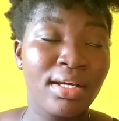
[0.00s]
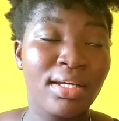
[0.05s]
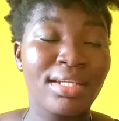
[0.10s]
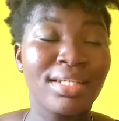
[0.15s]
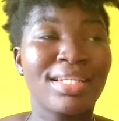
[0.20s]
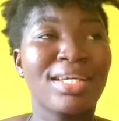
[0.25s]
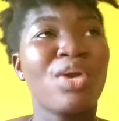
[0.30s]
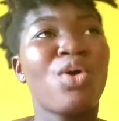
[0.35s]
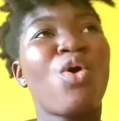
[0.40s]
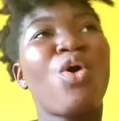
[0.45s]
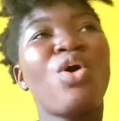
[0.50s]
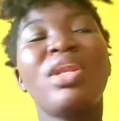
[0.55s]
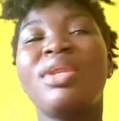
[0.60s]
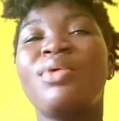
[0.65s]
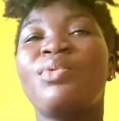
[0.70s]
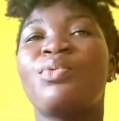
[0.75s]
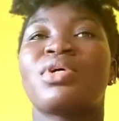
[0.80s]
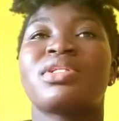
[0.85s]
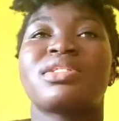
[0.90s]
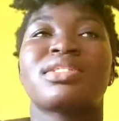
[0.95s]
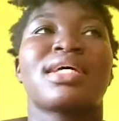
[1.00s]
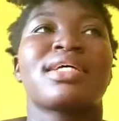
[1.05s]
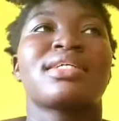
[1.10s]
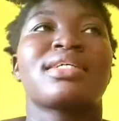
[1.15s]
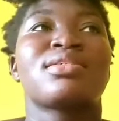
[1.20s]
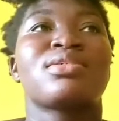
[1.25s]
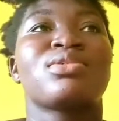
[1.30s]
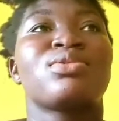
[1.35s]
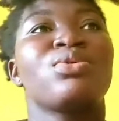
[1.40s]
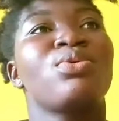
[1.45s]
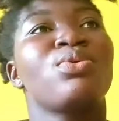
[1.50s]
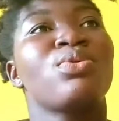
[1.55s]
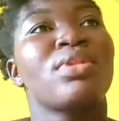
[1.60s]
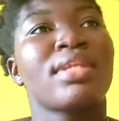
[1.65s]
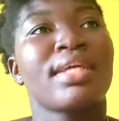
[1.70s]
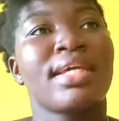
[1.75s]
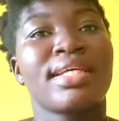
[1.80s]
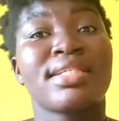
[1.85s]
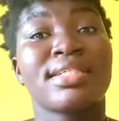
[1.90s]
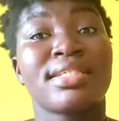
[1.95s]
They only want us to do
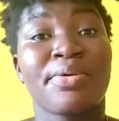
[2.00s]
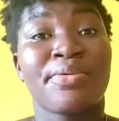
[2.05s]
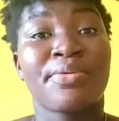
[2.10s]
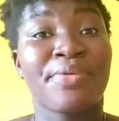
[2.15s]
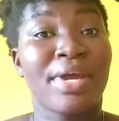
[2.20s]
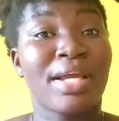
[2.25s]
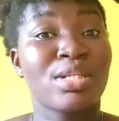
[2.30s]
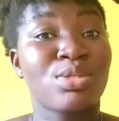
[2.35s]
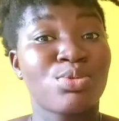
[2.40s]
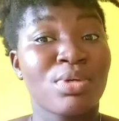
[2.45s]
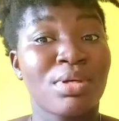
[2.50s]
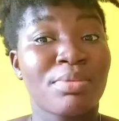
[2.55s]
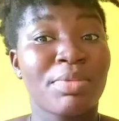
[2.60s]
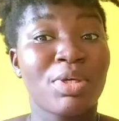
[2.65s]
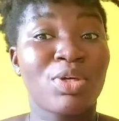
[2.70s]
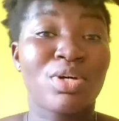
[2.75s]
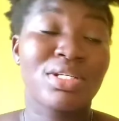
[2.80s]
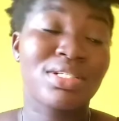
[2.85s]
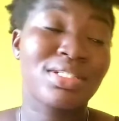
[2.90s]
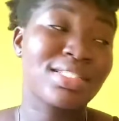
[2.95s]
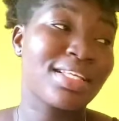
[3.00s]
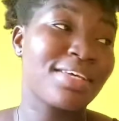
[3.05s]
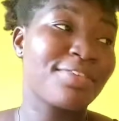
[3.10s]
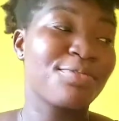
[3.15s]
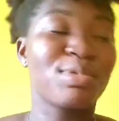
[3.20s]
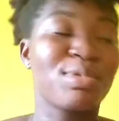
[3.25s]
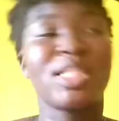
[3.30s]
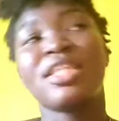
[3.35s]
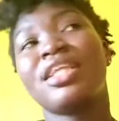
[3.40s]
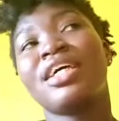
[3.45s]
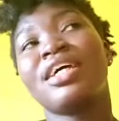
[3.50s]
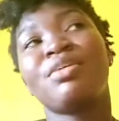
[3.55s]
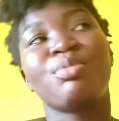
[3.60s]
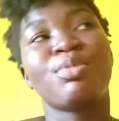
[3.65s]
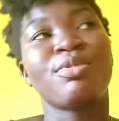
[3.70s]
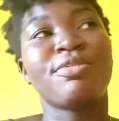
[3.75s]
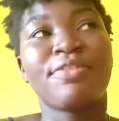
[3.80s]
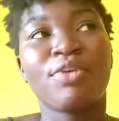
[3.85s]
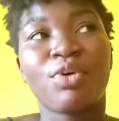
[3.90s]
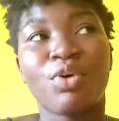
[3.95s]
things the right way because they've been there
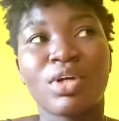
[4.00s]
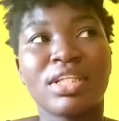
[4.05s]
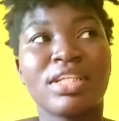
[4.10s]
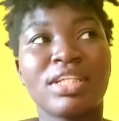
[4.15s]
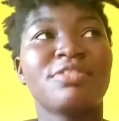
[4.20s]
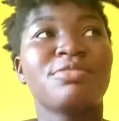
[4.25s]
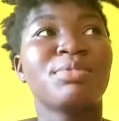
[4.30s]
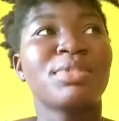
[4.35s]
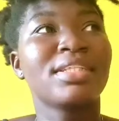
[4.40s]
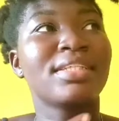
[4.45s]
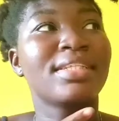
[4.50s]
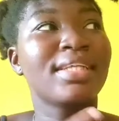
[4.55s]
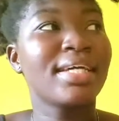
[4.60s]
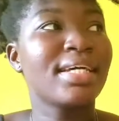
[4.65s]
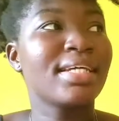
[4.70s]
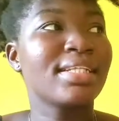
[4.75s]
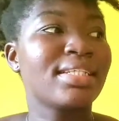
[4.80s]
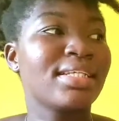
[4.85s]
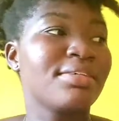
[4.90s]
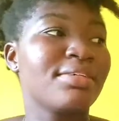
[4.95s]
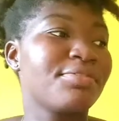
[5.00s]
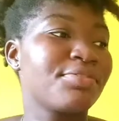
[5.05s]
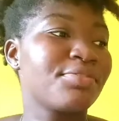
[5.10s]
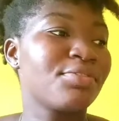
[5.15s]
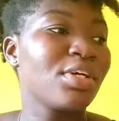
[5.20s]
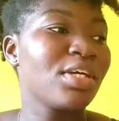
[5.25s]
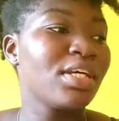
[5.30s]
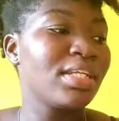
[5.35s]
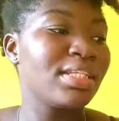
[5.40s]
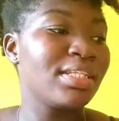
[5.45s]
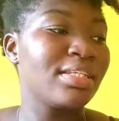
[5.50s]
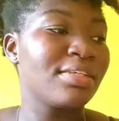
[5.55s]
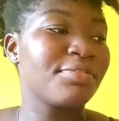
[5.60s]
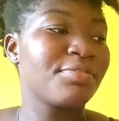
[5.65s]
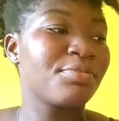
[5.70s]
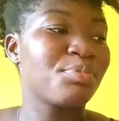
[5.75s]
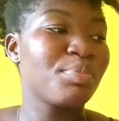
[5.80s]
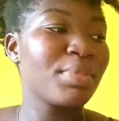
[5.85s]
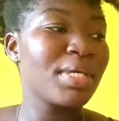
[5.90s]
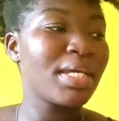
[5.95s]
before. They've been there. They've
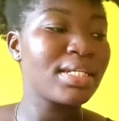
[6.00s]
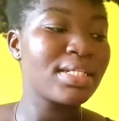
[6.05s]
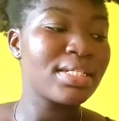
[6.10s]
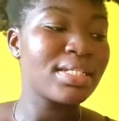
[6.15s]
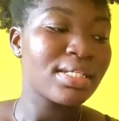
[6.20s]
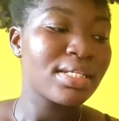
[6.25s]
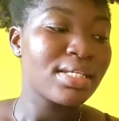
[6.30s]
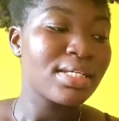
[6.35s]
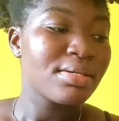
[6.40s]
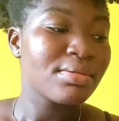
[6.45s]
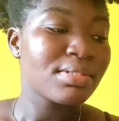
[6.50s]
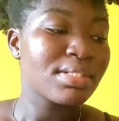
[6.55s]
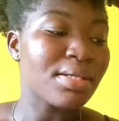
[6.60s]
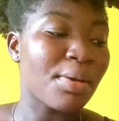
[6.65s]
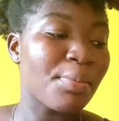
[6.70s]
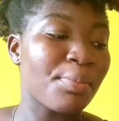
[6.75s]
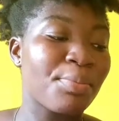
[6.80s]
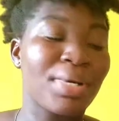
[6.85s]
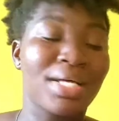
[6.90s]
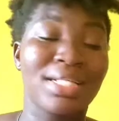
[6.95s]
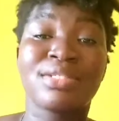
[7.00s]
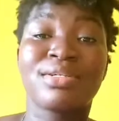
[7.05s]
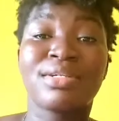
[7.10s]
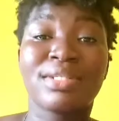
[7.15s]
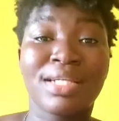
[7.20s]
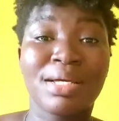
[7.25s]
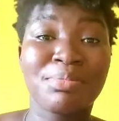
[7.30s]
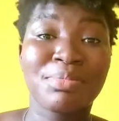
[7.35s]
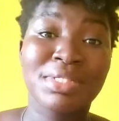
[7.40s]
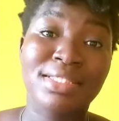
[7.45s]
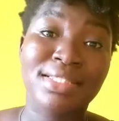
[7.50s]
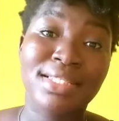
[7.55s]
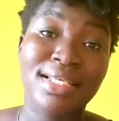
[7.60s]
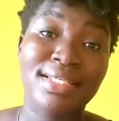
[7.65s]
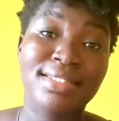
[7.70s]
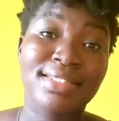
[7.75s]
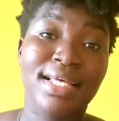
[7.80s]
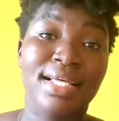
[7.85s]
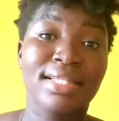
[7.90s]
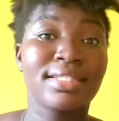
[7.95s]
made some particular mistakes
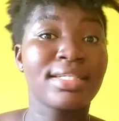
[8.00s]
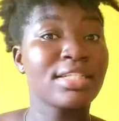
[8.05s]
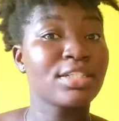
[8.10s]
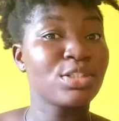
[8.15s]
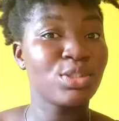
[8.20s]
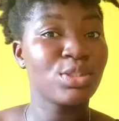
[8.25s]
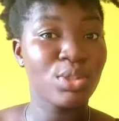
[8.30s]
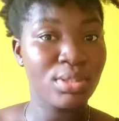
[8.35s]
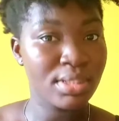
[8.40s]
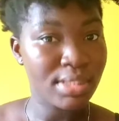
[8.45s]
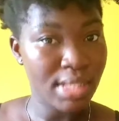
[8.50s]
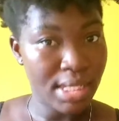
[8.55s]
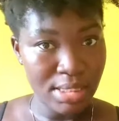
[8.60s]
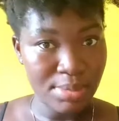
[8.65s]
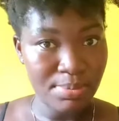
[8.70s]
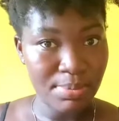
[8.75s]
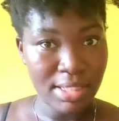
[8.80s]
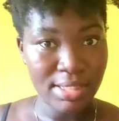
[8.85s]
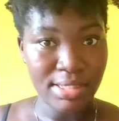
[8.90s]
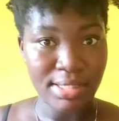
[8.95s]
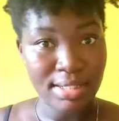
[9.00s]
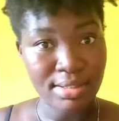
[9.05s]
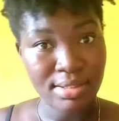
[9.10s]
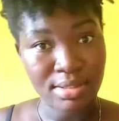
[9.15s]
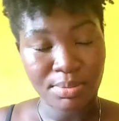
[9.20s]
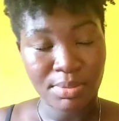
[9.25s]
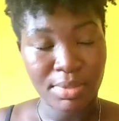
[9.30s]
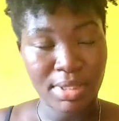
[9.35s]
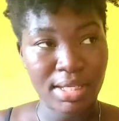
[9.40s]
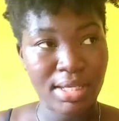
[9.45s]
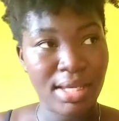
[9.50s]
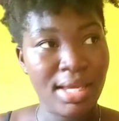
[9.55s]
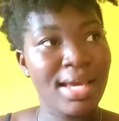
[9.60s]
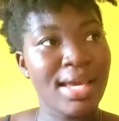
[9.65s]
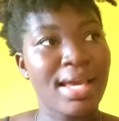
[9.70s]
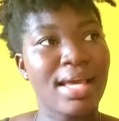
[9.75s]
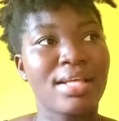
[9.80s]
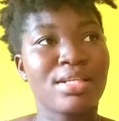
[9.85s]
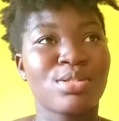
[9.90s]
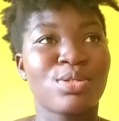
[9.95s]
that they don't expect us to make.
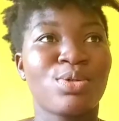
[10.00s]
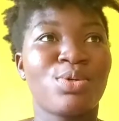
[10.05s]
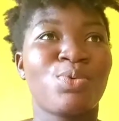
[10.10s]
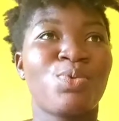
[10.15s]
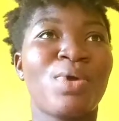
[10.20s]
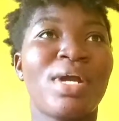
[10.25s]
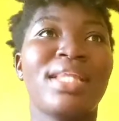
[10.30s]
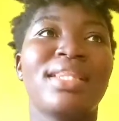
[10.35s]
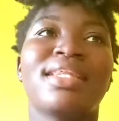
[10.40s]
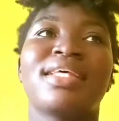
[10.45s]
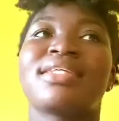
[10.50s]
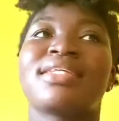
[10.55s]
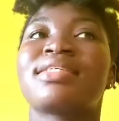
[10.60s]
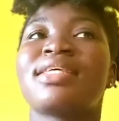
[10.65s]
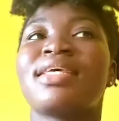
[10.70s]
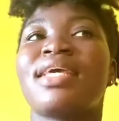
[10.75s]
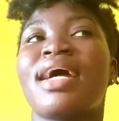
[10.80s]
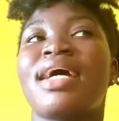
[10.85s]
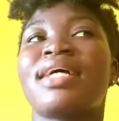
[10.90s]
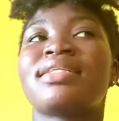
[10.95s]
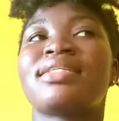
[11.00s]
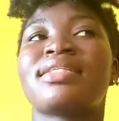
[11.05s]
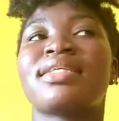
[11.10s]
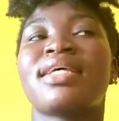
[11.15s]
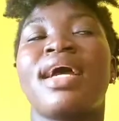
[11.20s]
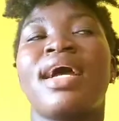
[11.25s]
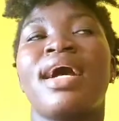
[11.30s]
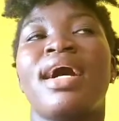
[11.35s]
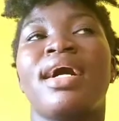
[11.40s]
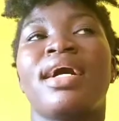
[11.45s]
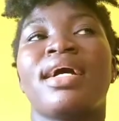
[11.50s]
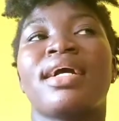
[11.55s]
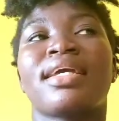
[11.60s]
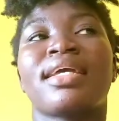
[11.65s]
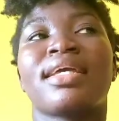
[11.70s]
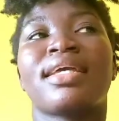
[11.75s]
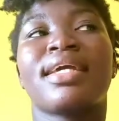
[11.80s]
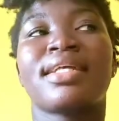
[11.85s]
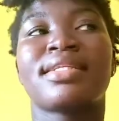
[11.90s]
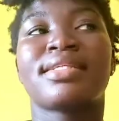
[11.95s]
And so when they see us
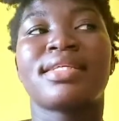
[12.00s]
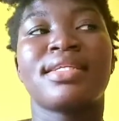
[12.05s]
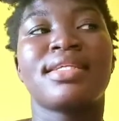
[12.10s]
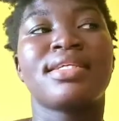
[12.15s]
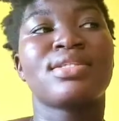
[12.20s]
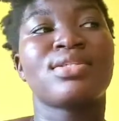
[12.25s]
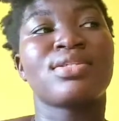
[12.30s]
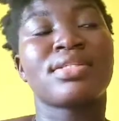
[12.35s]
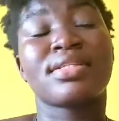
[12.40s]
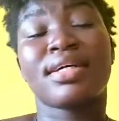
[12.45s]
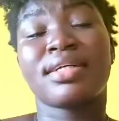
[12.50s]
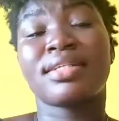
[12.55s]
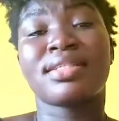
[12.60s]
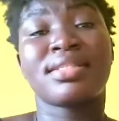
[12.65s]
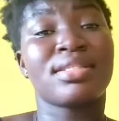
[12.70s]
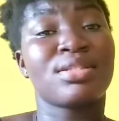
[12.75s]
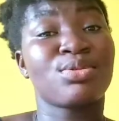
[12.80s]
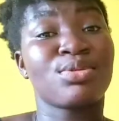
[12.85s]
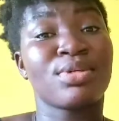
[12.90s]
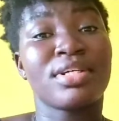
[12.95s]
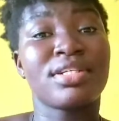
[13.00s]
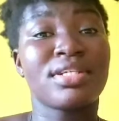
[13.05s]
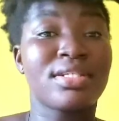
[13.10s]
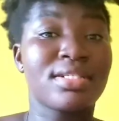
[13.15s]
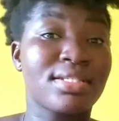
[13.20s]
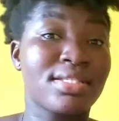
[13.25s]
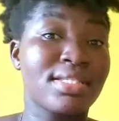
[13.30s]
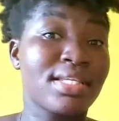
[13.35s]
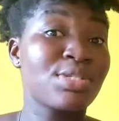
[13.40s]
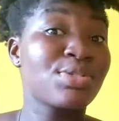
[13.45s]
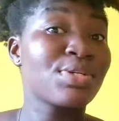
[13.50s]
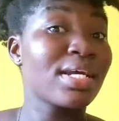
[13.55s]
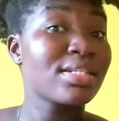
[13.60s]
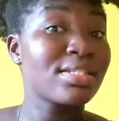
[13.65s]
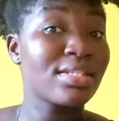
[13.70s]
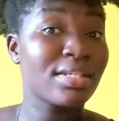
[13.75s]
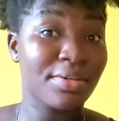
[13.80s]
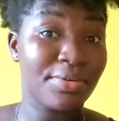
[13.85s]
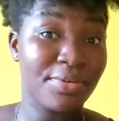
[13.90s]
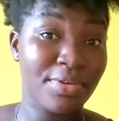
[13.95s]
getting into such situations, they try to
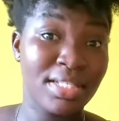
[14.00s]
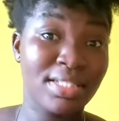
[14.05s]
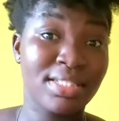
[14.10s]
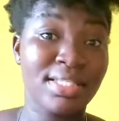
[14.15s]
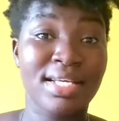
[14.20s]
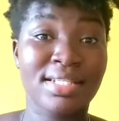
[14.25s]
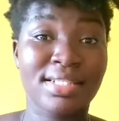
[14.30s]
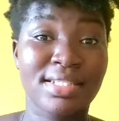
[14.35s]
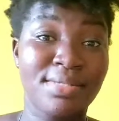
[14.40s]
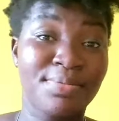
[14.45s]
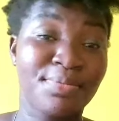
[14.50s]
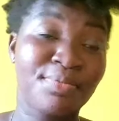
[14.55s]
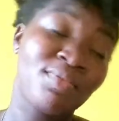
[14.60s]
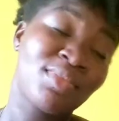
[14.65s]
correct us.